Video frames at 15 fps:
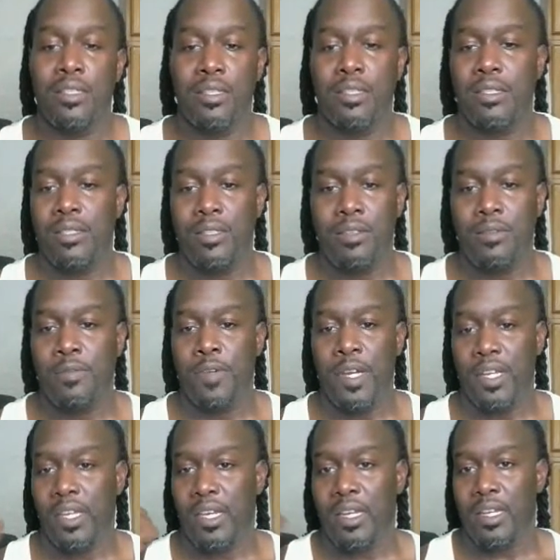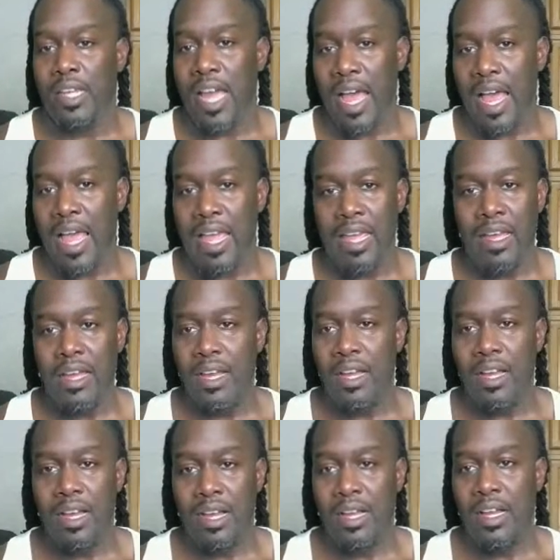this fucking guy
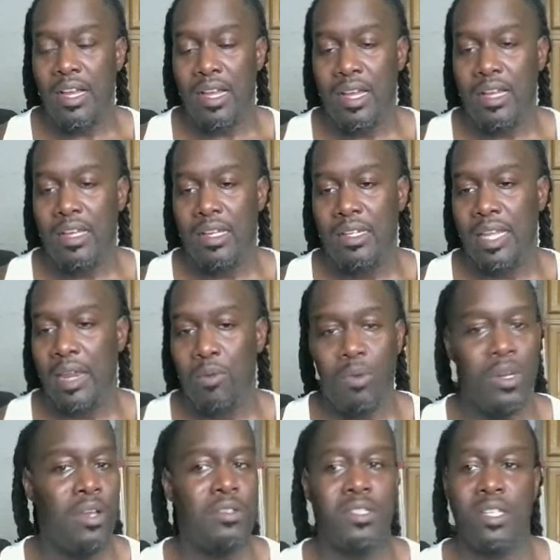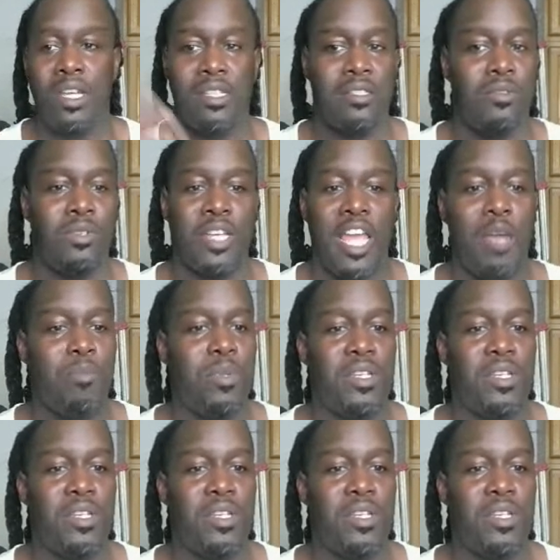that went on TSU